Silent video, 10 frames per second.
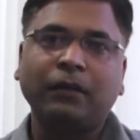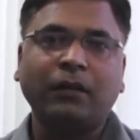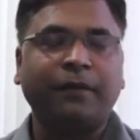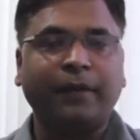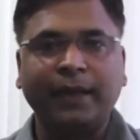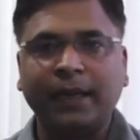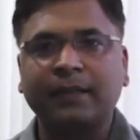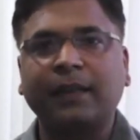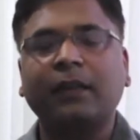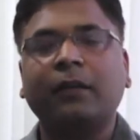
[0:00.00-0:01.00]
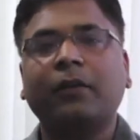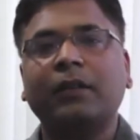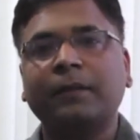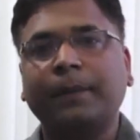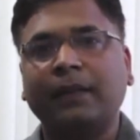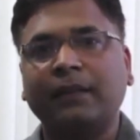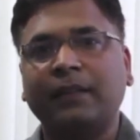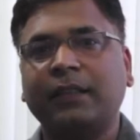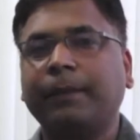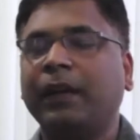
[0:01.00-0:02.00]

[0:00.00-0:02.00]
I'm very excited about this partnership